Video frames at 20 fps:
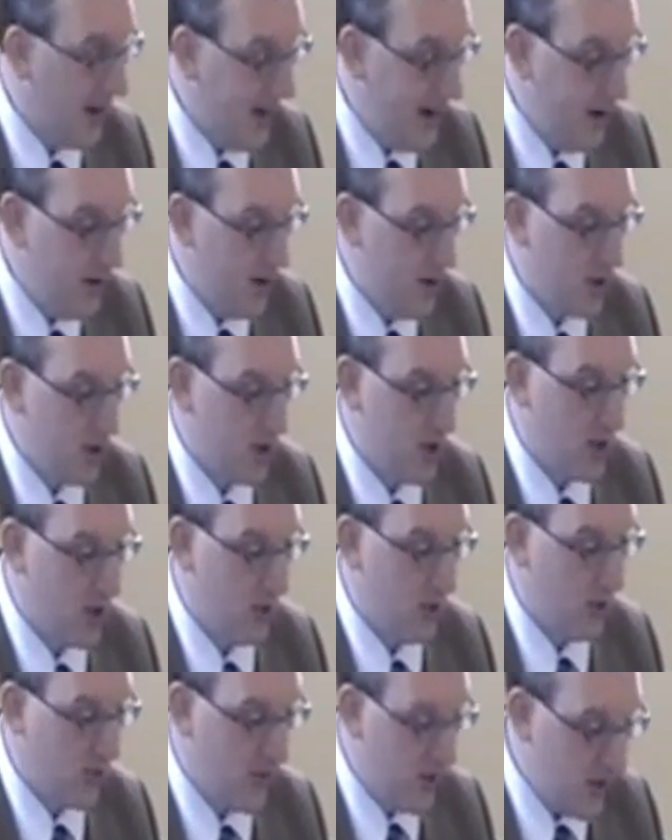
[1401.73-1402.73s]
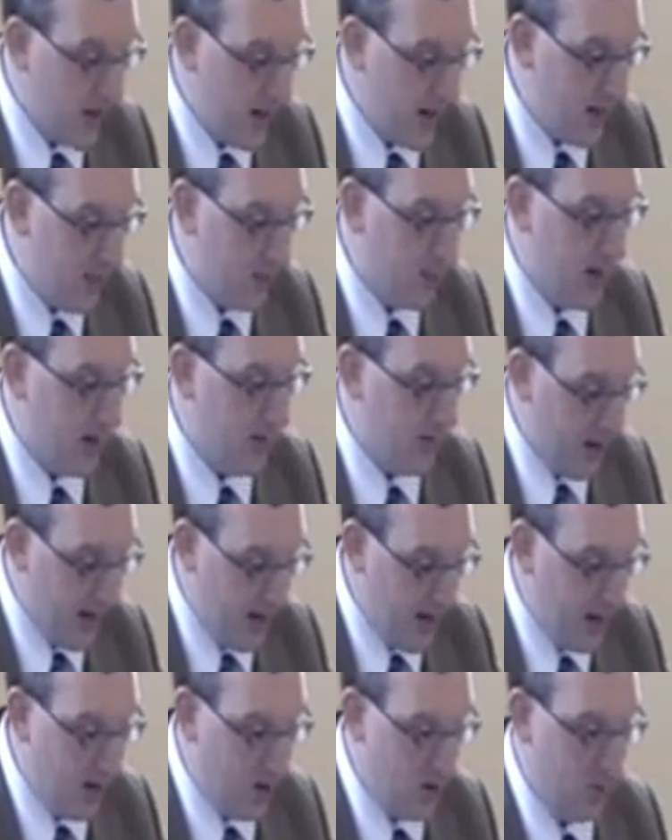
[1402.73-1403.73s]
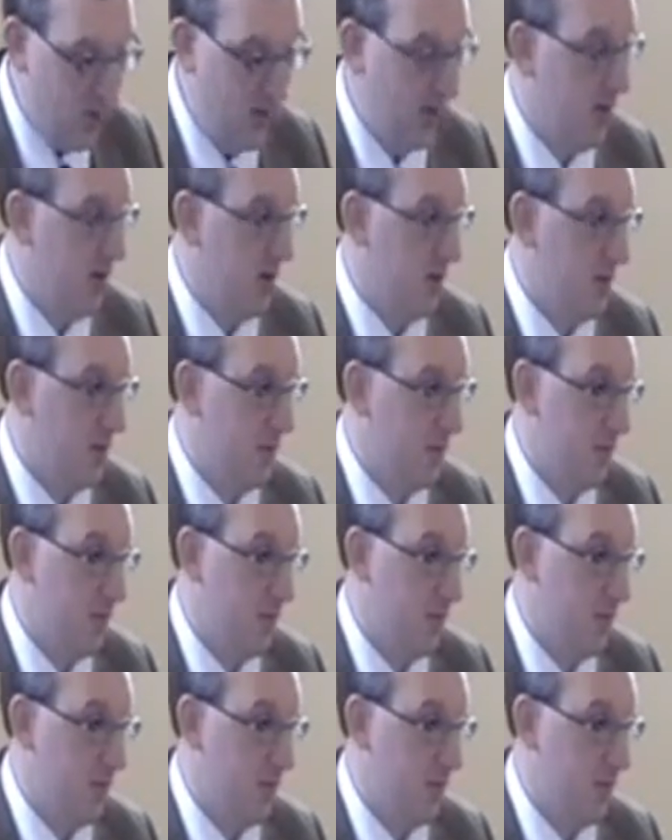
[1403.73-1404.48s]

clear yourself of the debt by paying your bills.